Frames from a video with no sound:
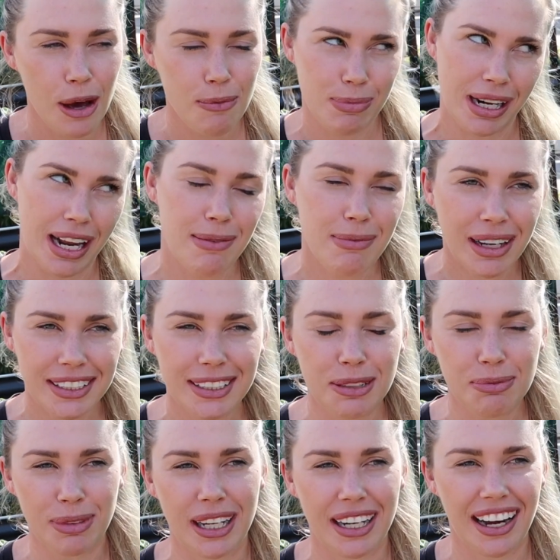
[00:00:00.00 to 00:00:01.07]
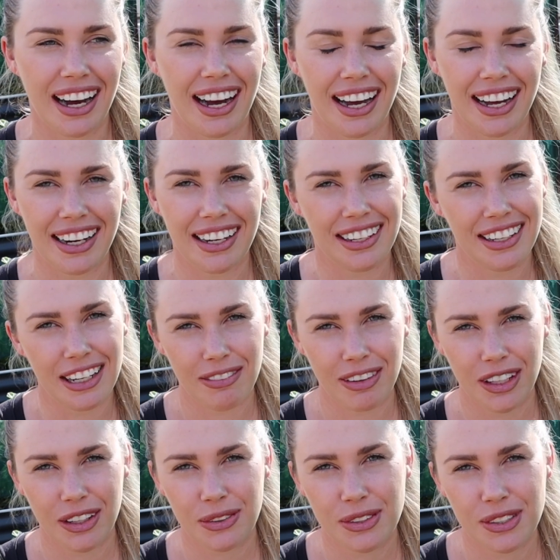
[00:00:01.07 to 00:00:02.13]
but I must admit I never
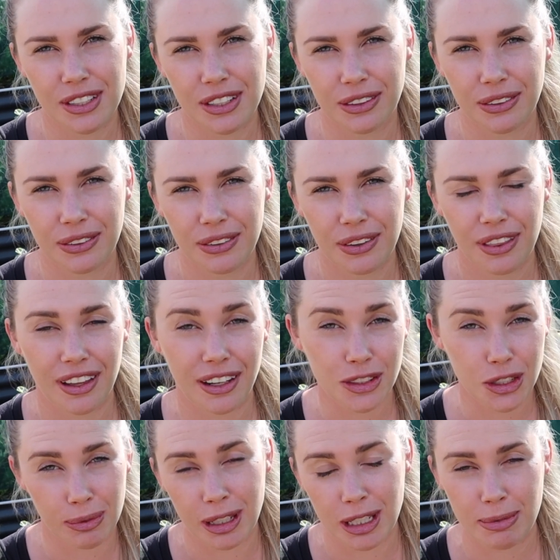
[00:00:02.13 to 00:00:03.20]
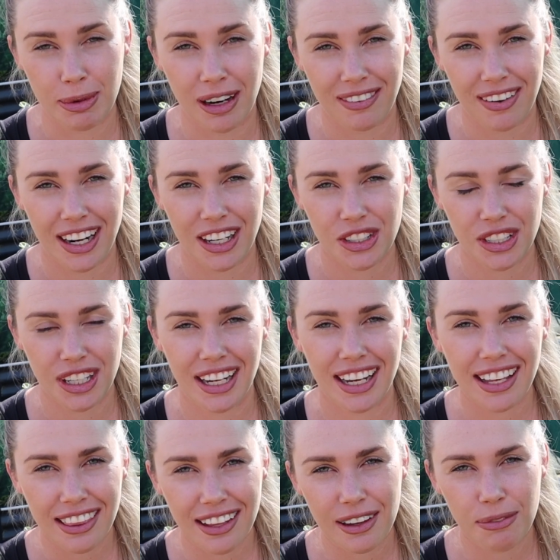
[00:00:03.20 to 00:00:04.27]
used to think too much about radish
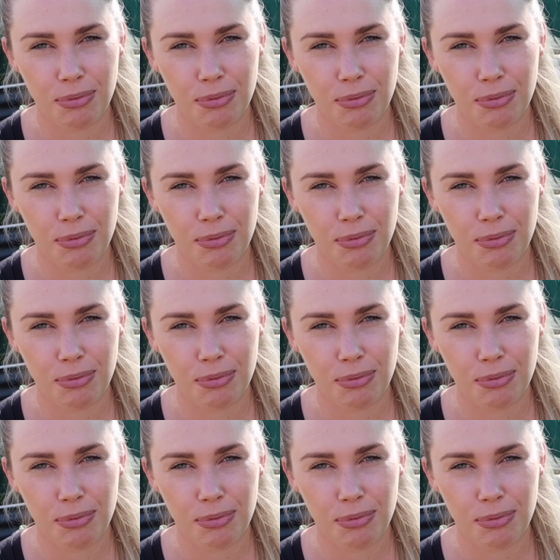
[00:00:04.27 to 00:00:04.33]
either,